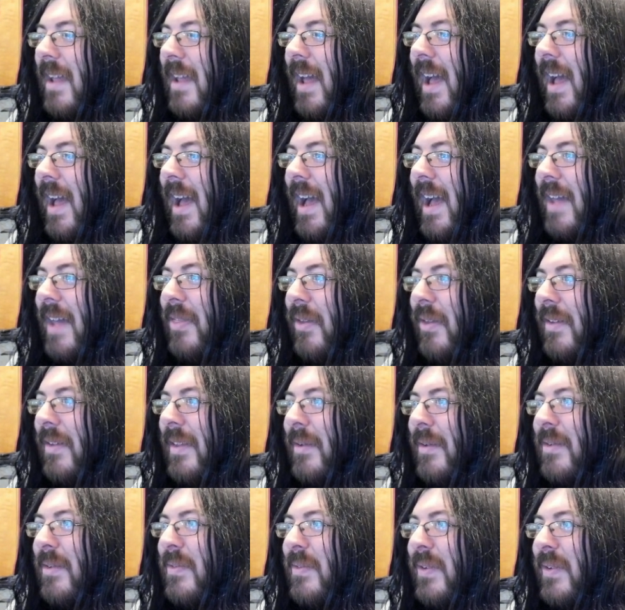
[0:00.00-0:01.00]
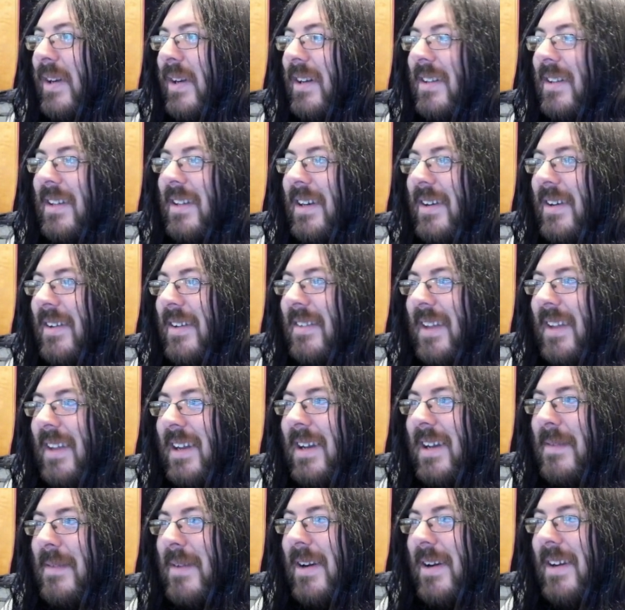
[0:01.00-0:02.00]
I thought that was freaking hilarious. Like,
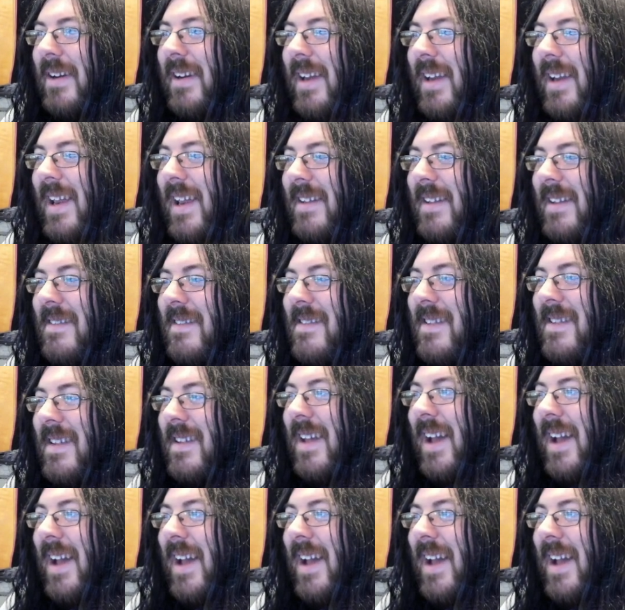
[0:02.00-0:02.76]
come on, and